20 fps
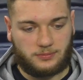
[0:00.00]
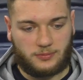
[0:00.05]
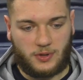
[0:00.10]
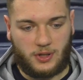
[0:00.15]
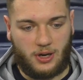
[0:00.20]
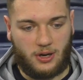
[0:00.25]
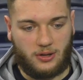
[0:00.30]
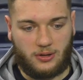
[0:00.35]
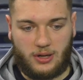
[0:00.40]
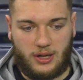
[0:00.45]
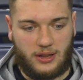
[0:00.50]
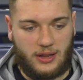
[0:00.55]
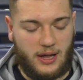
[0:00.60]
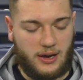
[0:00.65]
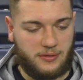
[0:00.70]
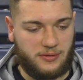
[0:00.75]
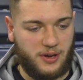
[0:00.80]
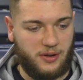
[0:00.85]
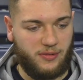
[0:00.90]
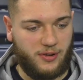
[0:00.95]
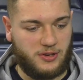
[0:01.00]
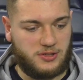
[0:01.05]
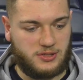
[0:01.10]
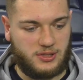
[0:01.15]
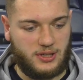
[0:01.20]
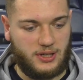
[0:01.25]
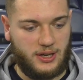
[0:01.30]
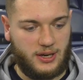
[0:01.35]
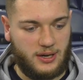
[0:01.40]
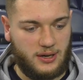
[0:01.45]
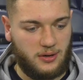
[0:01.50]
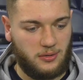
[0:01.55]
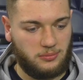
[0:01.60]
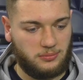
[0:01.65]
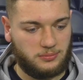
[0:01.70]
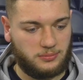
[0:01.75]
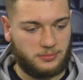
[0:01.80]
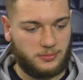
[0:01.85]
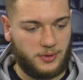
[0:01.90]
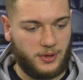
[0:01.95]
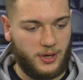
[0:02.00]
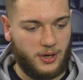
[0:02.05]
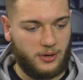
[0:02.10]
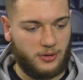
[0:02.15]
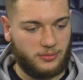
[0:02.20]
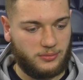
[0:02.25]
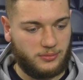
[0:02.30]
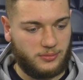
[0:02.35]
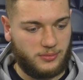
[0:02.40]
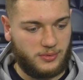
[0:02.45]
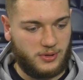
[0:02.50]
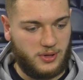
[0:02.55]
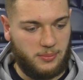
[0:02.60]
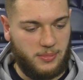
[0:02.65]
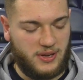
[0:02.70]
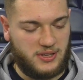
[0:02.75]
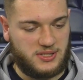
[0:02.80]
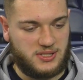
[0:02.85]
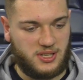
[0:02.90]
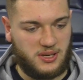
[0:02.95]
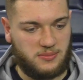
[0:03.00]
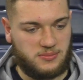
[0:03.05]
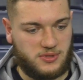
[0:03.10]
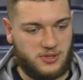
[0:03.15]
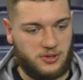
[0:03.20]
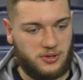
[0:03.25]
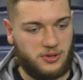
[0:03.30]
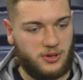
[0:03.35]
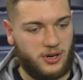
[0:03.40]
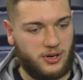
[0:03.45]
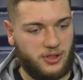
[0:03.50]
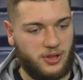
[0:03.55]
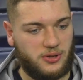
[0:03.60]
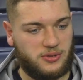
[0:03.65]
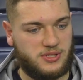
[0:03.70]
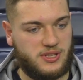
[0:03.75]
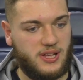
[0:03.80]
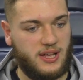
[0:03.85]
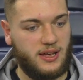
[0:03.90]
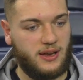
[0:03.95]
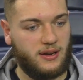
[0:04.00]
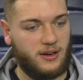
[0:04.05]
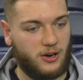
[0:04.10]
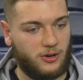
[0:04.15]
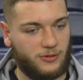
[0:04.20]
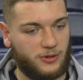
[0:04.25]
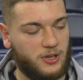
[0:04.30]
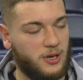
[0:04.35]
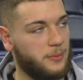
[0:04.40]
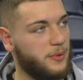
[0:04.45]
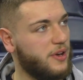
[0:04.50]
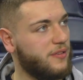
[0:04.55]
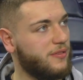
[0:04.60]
You know, a lot of adversity. You know, the best teams are those that overcome